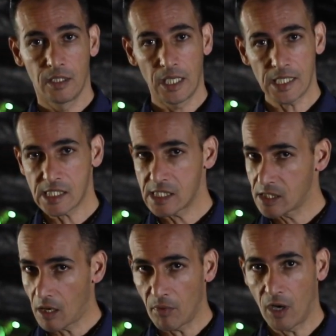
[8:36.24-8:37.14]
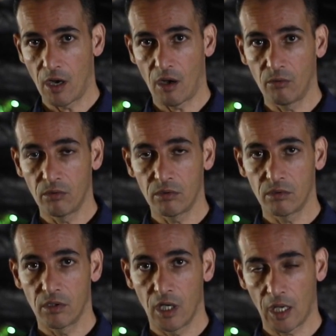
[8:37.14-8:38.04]
This somehow
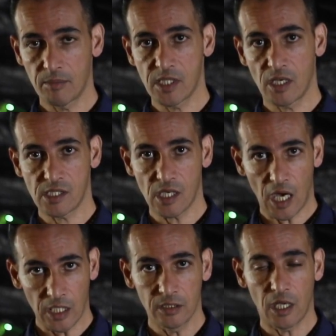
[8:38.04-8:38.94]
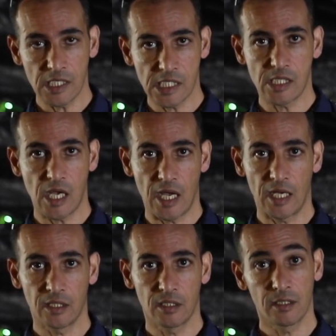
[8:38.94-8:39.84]
helps us
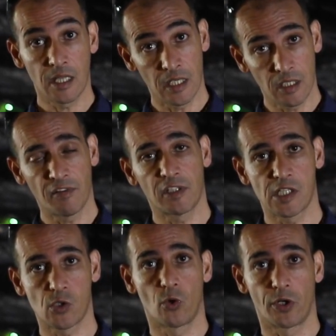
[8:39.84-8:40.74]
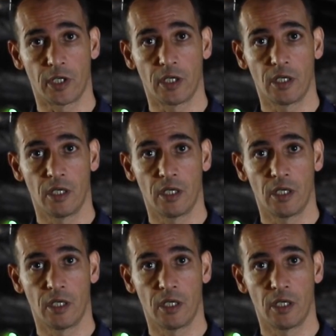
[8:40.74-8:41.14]
understand the Nativity story.